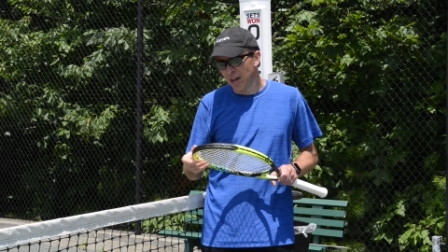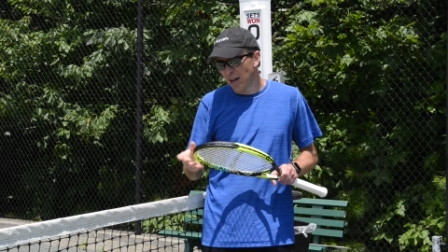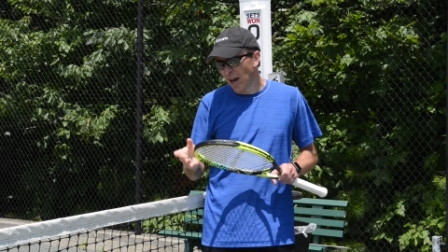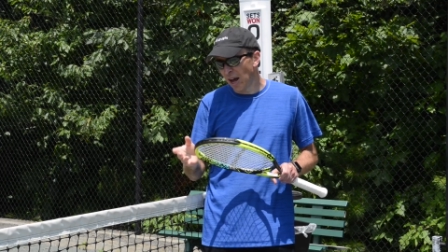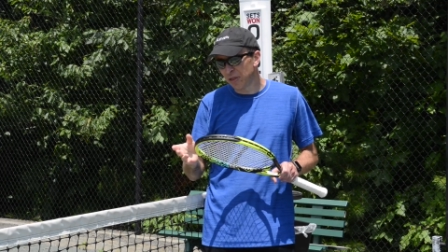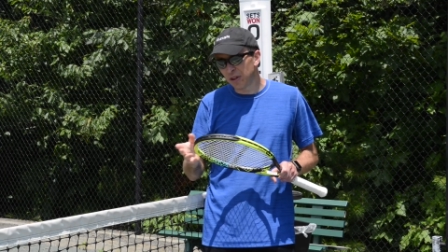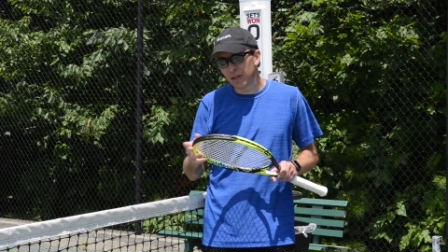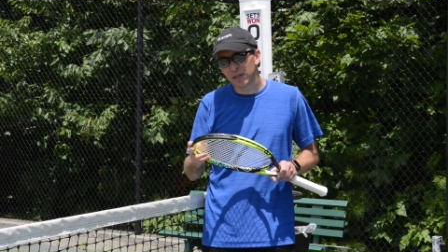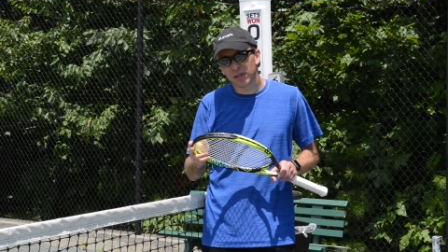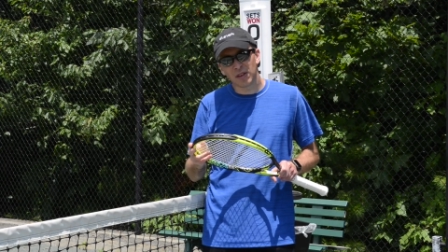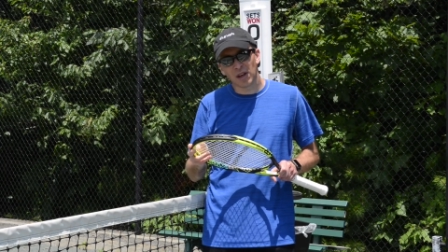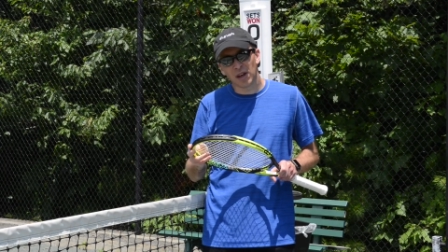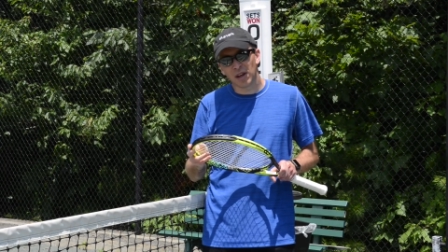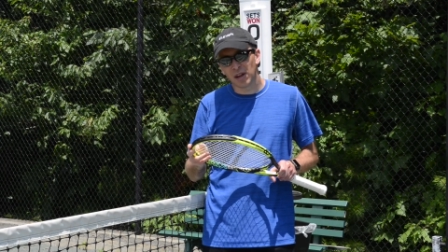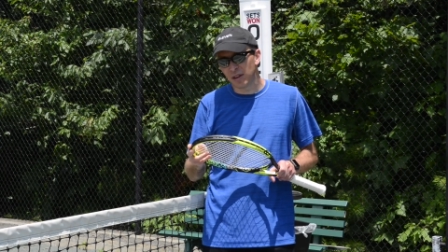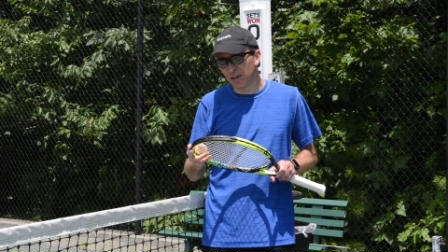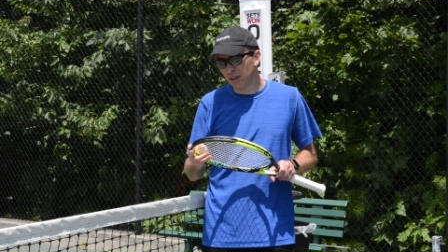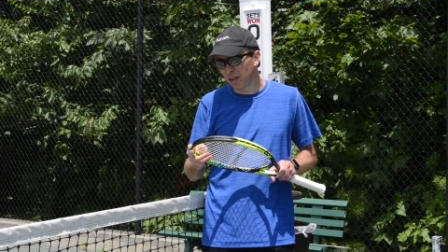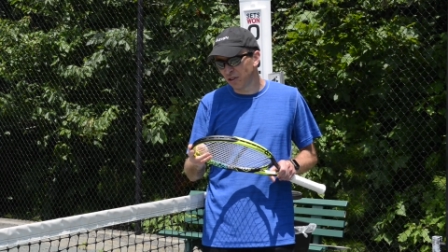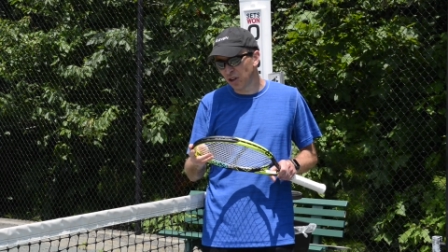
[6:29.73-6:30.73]
I think
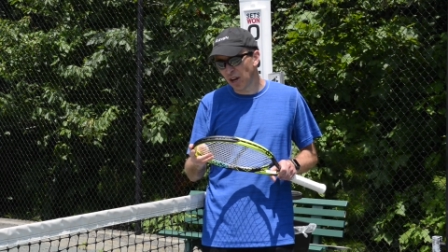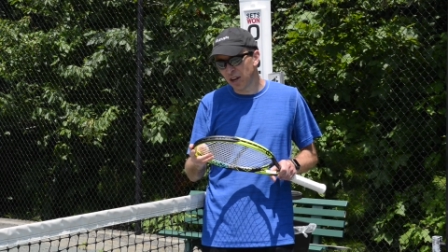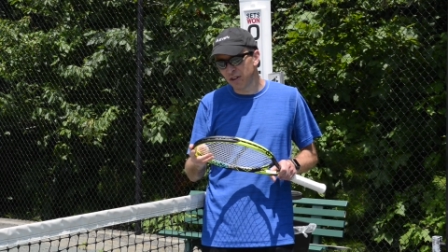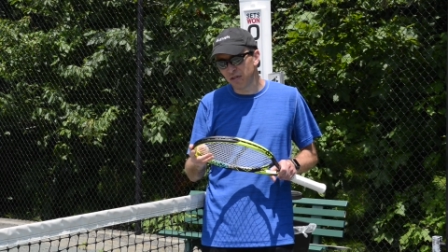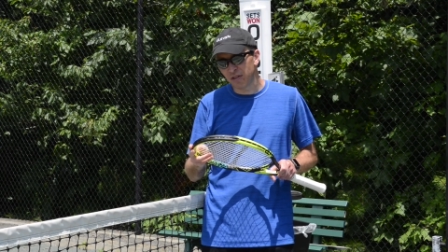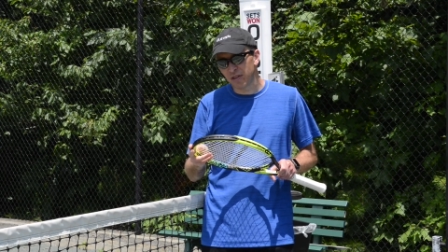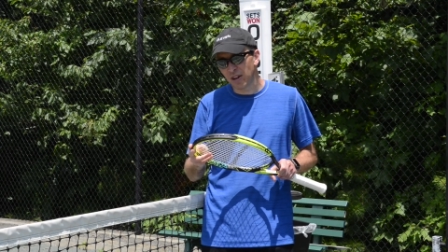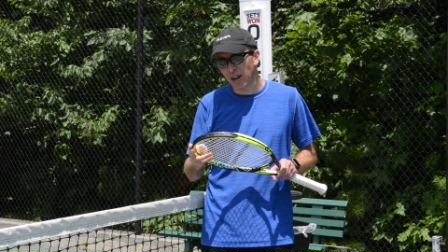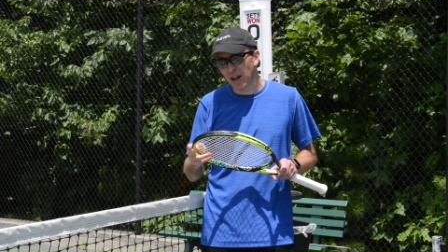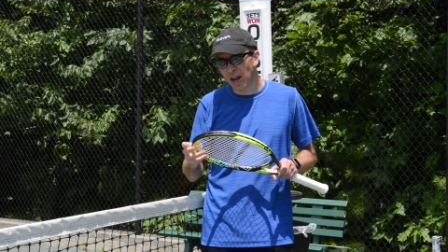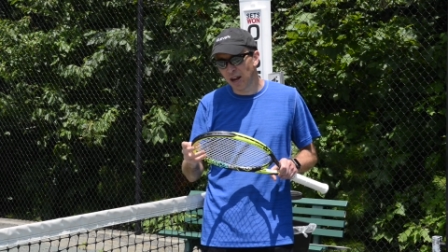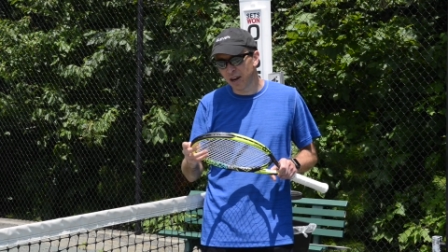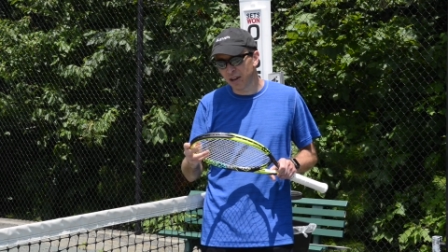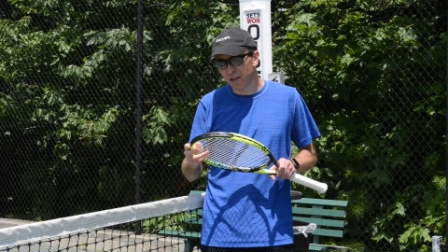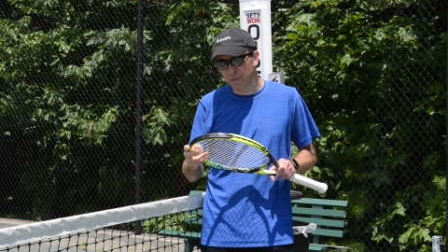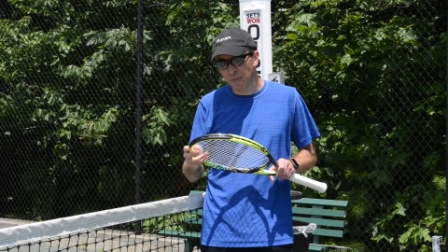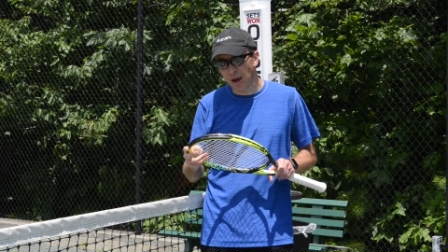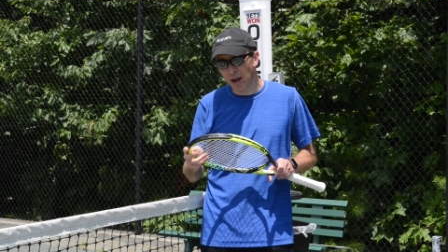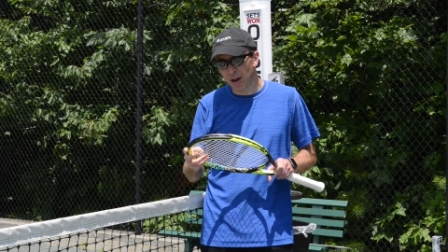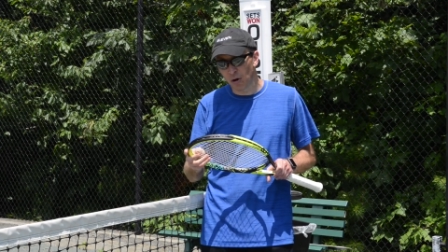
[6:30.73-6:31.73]
the changes that Head
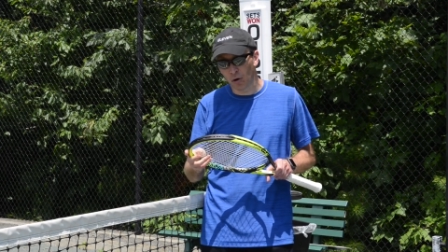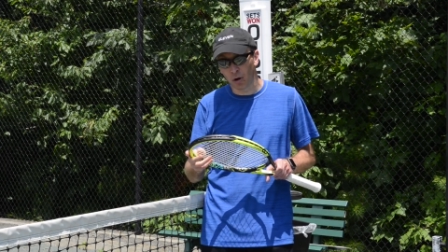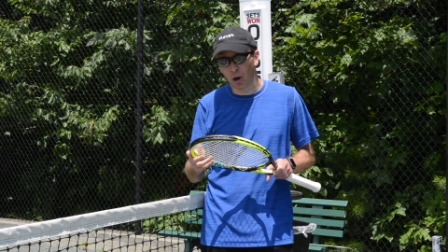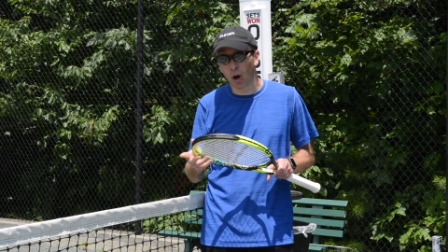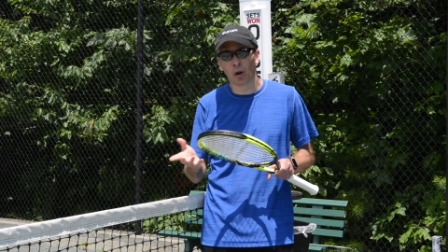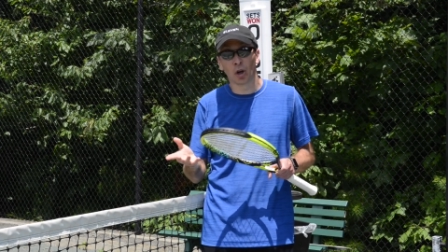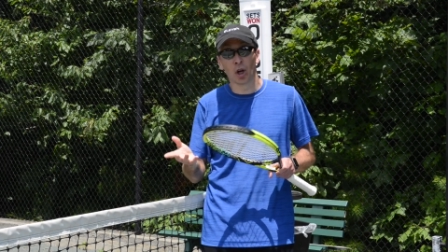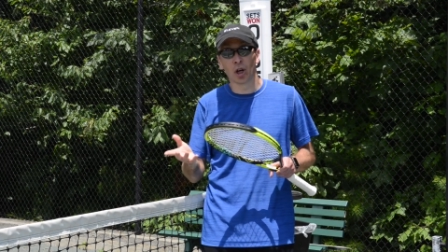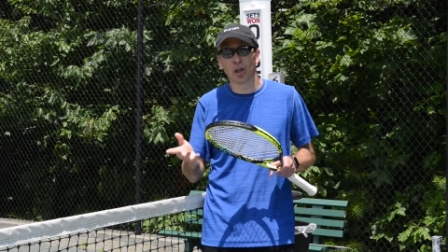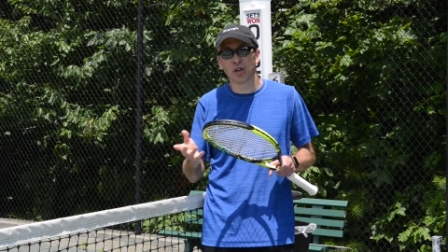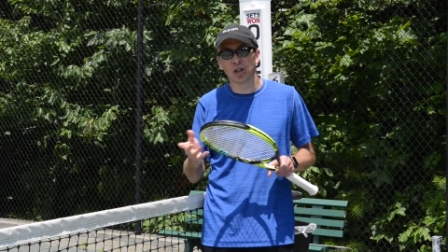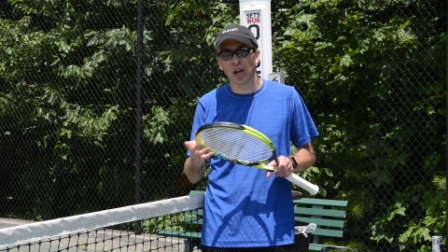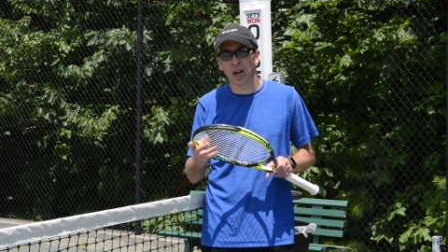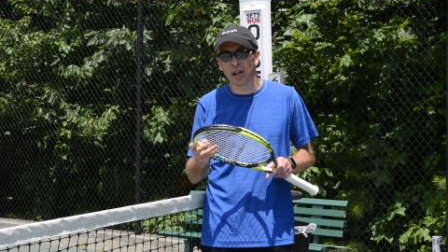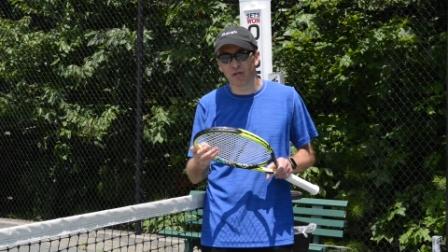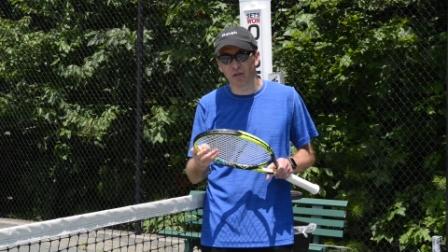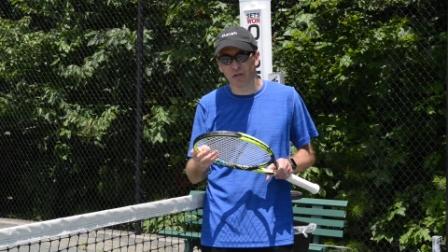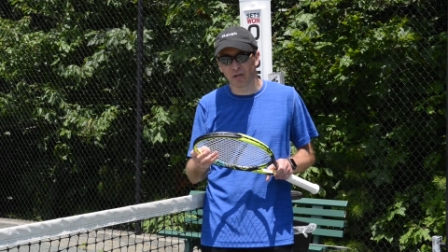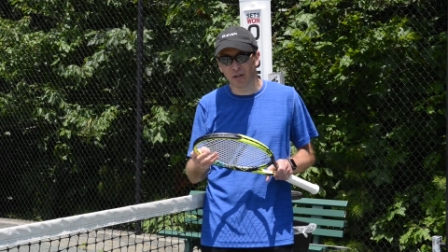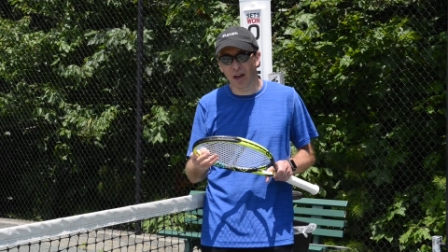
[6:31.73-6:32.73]
has made are good
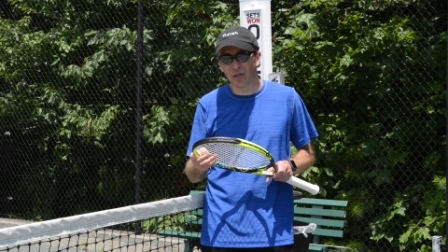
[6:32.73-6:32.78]
changes.